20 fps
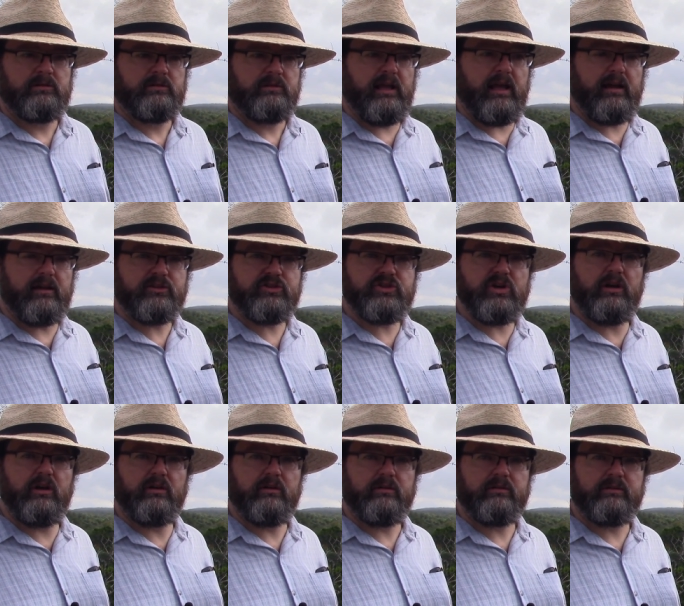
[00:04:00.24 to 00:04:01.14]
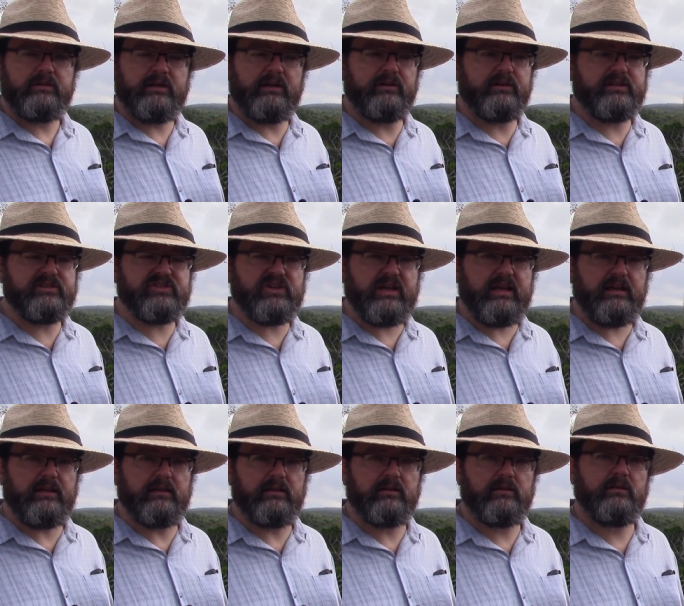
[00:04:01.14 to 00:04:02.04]
Yeah, sure. There it is
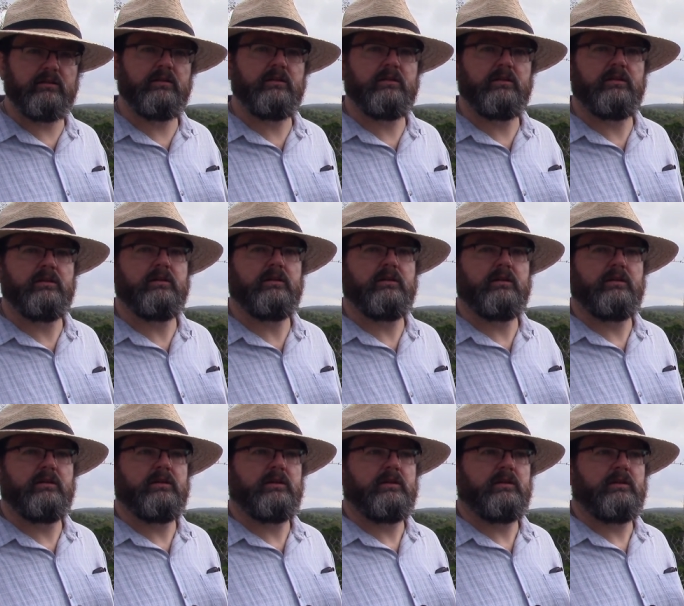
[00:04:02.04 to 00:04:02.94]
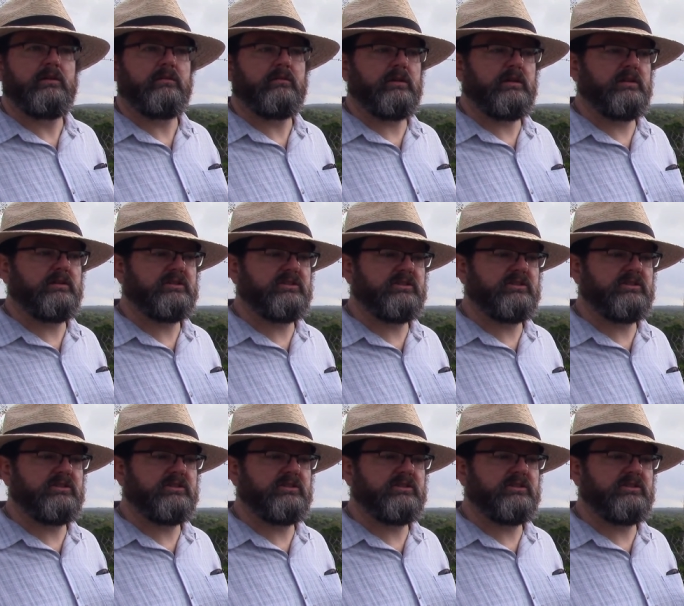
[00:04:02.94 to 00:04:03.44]
again. Right?